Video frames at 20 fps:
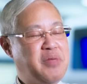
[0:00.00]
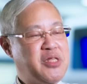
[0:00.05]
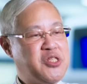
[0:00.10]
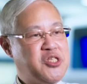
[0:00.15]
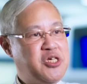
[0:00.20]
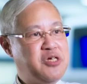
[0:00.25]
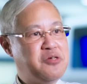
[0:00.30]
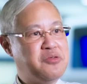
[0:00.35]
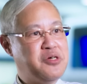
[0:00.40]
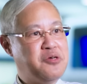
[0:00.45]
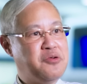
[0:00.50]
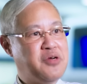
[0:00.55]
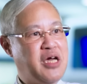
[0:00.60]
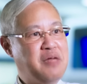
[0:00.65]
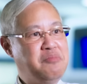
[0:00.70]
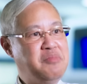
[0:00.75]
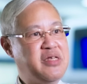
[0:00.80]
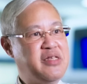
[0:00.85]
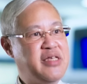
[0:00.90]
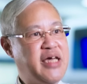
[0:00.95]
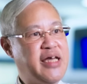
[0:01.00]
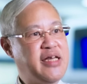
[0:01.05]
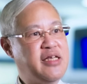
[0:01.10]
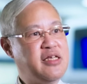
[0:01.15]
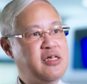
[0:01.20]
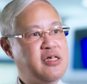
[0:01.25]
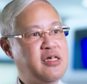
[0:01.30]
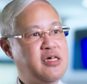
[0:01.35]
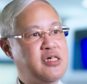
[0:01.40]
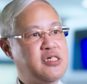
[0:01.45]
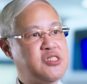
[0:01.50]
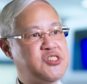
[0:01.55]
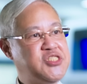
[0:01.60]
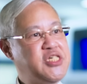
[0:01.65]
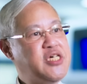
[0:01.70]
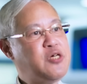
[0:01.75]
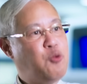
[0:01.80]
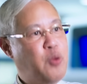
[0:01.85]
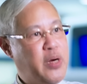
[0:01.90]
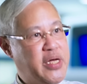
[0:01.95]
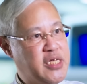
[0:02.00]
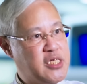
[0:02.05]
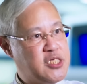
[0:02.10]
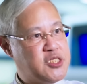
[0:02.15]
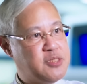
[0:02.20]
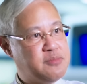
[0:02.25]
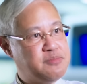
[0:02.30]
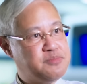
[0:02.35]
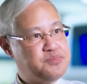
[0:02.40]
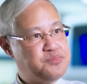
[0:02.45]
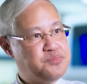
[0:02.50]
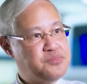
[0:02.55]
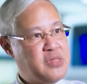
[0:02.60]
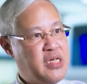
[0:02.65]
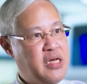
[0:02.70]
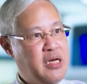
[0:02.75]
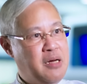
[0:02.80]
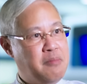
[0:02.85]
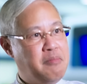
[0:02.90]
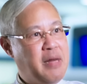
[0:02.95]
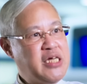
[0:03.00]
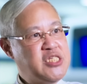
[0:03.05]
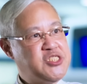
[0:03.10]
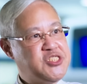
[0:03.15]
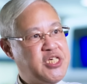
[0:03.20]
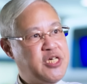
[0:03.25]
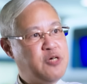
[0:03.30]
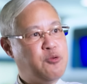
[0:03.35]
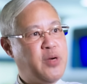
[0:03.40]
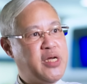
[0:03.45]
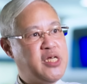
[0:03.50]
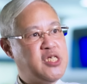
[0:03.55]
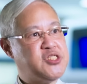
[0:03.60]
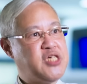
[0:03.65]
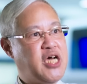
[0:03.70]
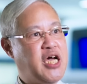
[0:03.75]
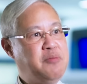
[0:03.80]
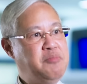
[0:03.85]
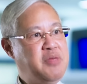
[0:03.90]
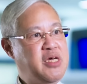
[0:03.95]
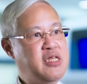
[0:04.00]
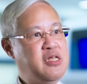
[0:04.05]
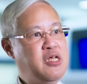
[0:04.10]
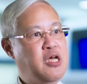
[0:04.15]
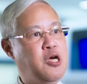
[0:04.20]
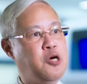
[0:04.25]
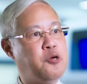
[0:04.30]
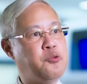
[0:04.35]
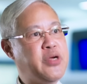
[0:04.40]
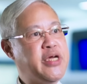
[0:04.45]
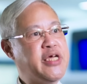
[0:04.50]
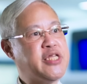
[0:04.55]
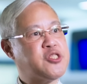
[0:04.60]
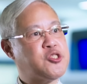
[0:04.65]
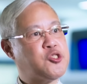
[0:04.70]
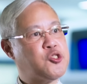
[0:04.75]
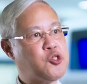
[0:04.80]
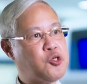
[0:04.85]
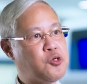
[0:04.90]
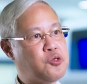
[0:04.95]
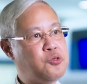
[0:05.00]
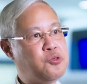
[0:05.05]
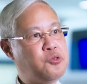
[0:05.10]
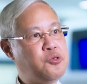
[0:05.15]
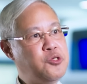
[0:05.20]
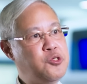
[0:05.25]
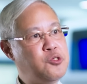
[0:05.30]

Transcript: material can be then sequenced. By sequence, I mean read through